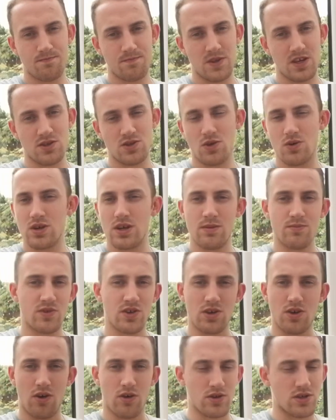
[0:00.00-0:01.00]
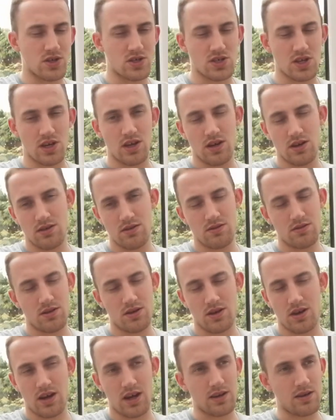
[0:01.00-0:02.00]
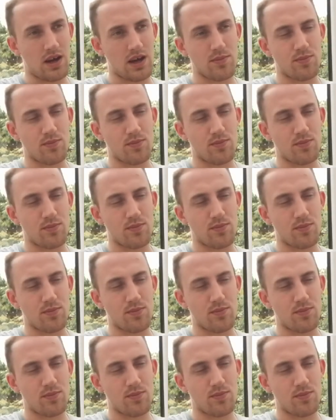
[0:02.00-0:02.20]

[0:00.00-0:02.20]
don't come to God and say, I,